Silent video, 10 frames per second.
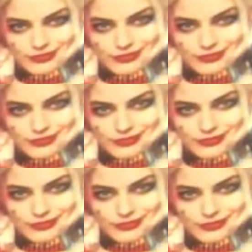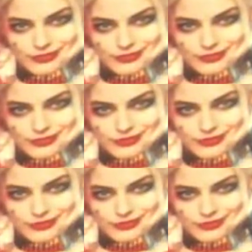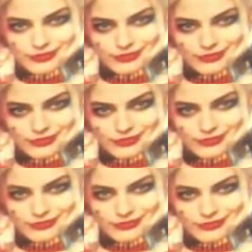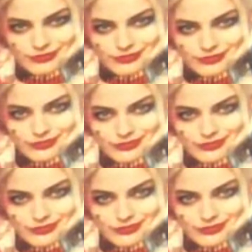[no speech]